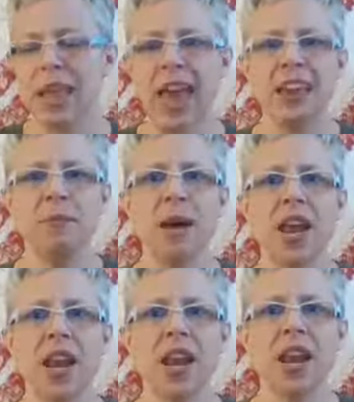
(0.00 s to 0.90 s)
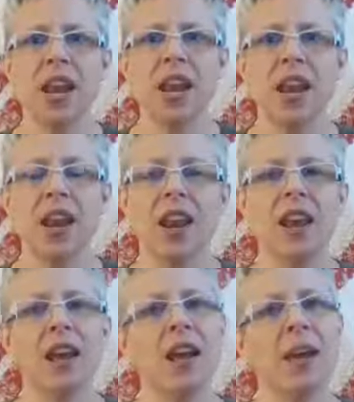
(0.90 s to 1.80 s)
again, but
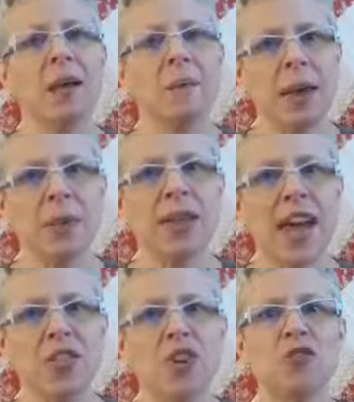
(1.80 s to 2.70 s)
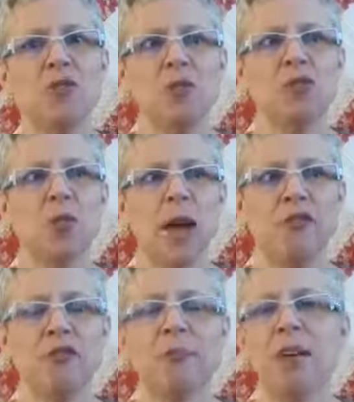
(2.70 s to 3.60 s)
maybe now that you've moved
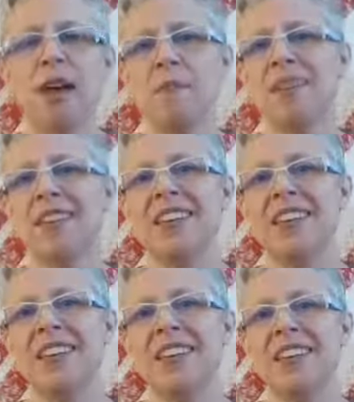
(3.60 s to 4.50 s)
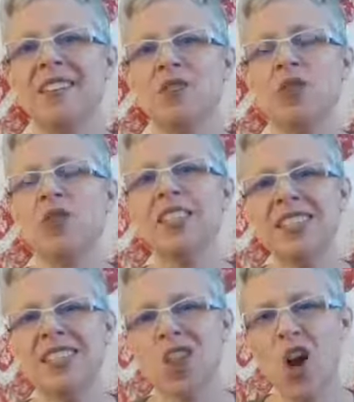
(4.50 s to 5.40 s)
away from them, for
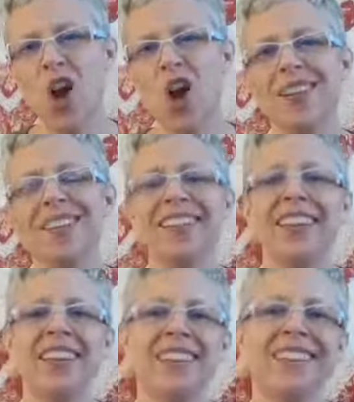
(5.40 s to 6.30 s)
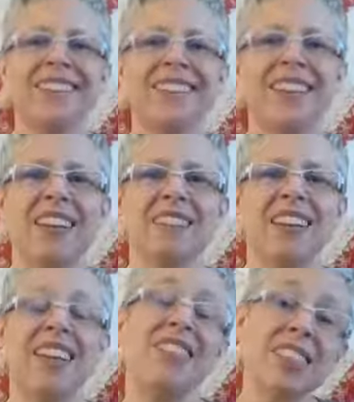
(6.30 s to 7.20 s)
this long,
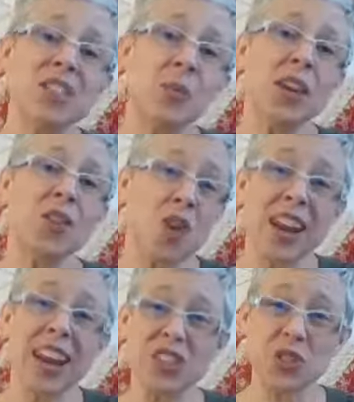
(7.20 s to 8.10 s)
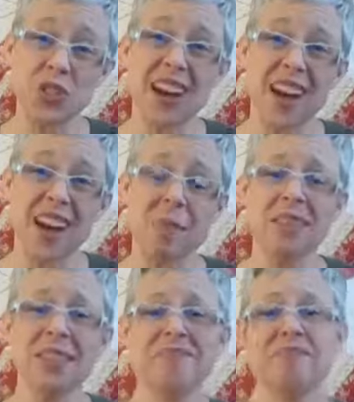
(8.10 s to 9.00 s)
and this week you've got extra
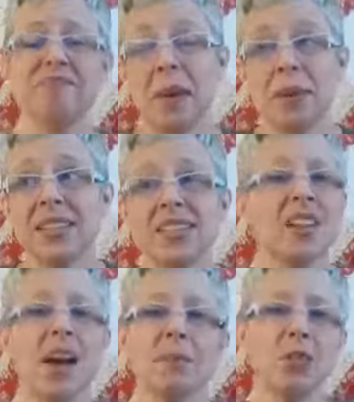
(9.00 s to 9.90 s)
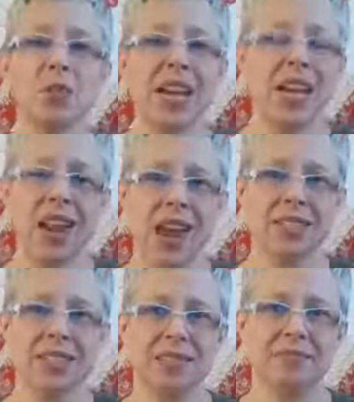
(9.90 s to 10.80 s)
time, maybe it's a time to
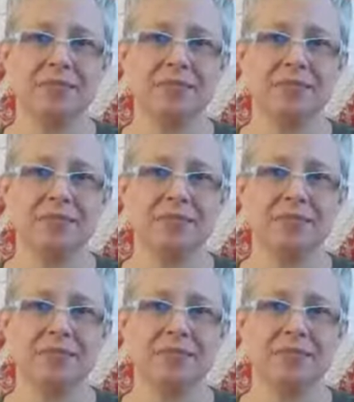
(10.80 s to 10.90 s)
reconnect.